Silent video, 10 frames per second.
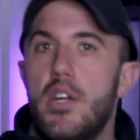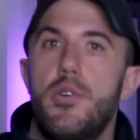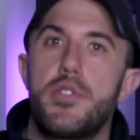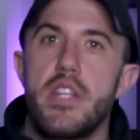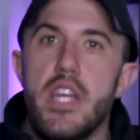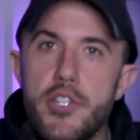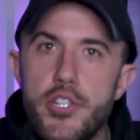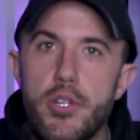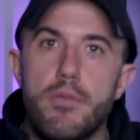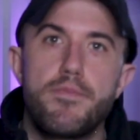Here's the
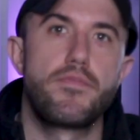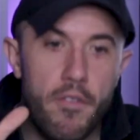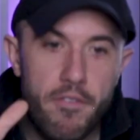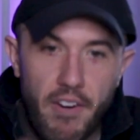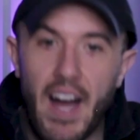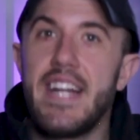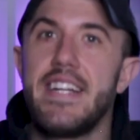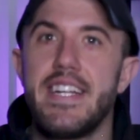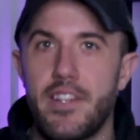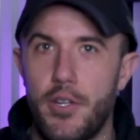issue.
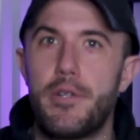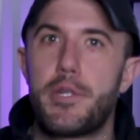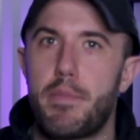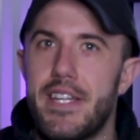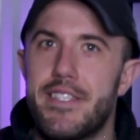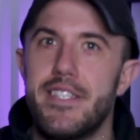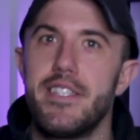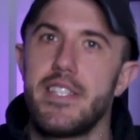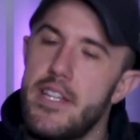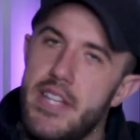Finding those
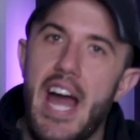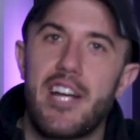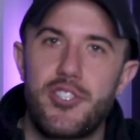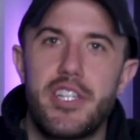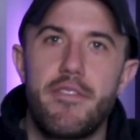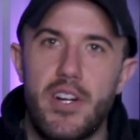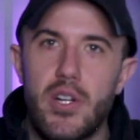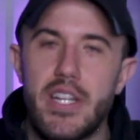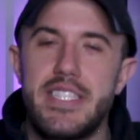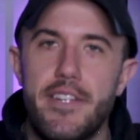pieces is actually
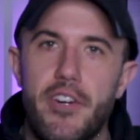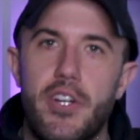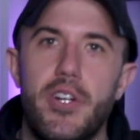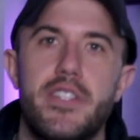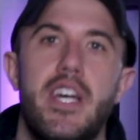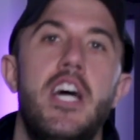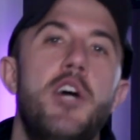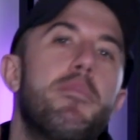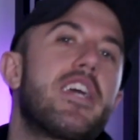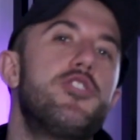fairly difficult
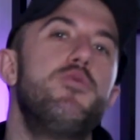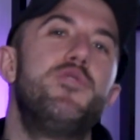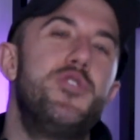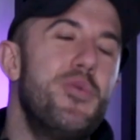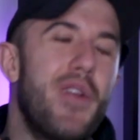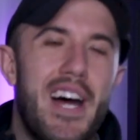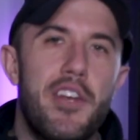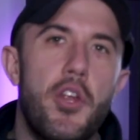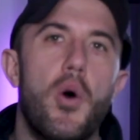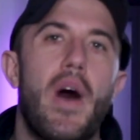because you do
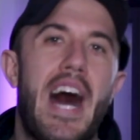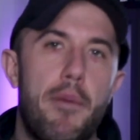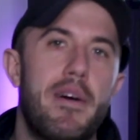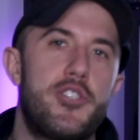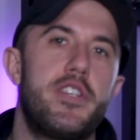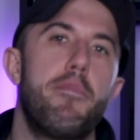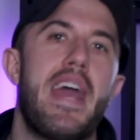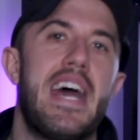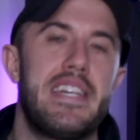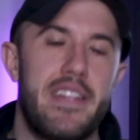not know how much
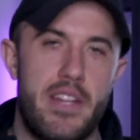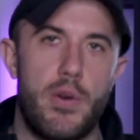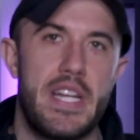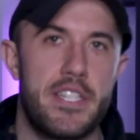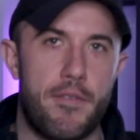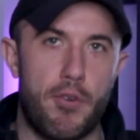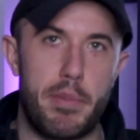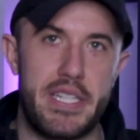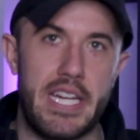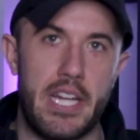demand there is for a
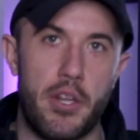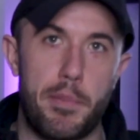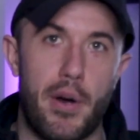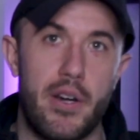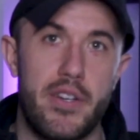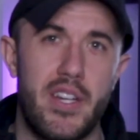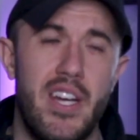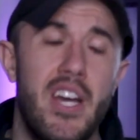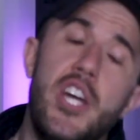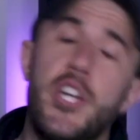particular part.
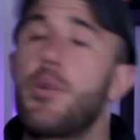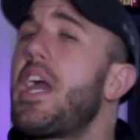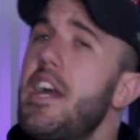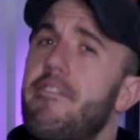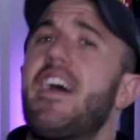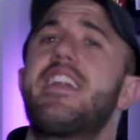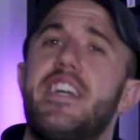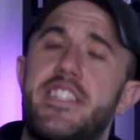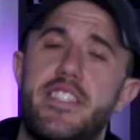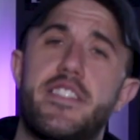You can find
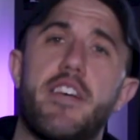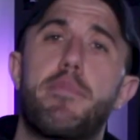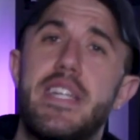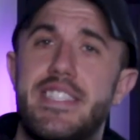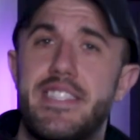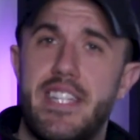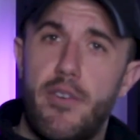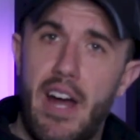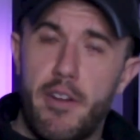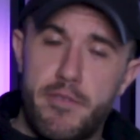lists of pieces that
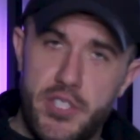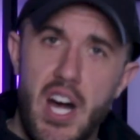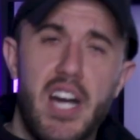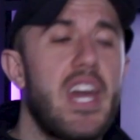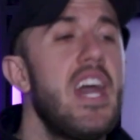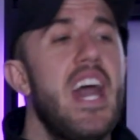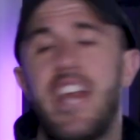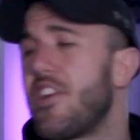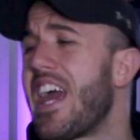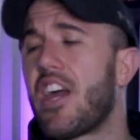are out of stock,
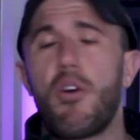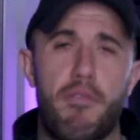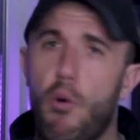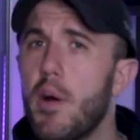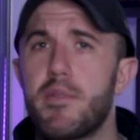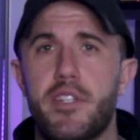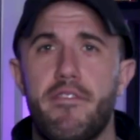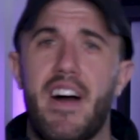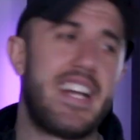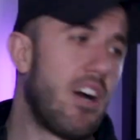and you can go to forums to
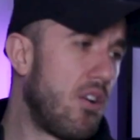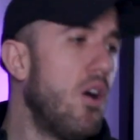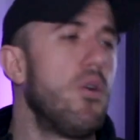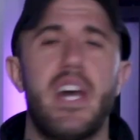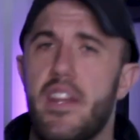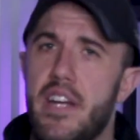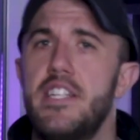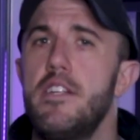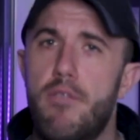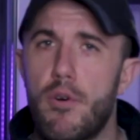find out, oh yeah, the
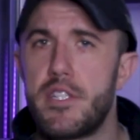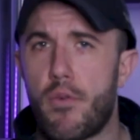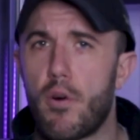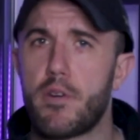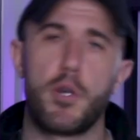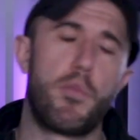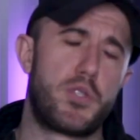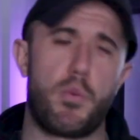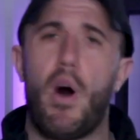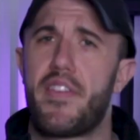nineteen forties Ford group
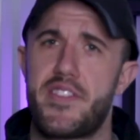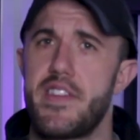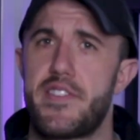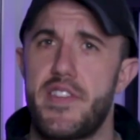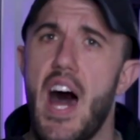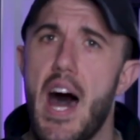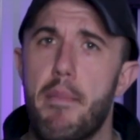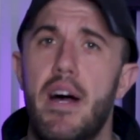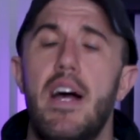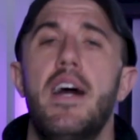wants this
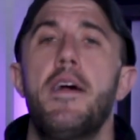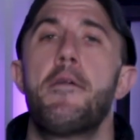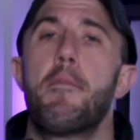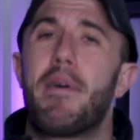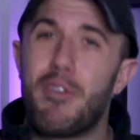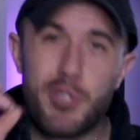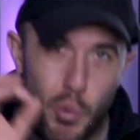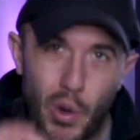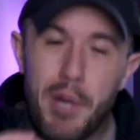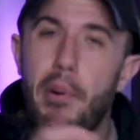knob. But those
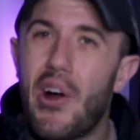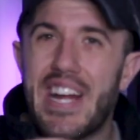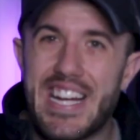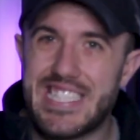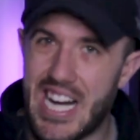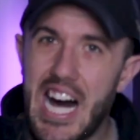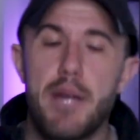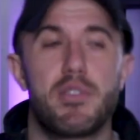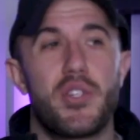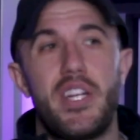are one part at a
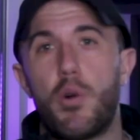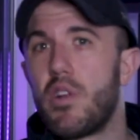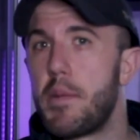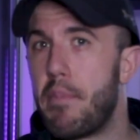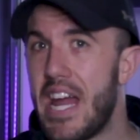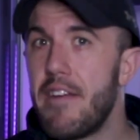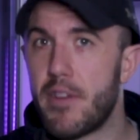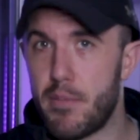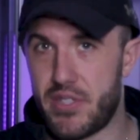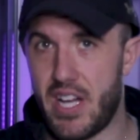time, so they don't really pay
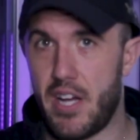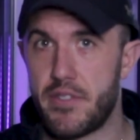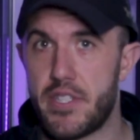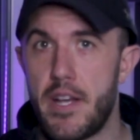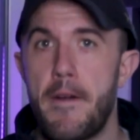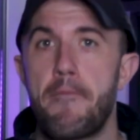for themselves.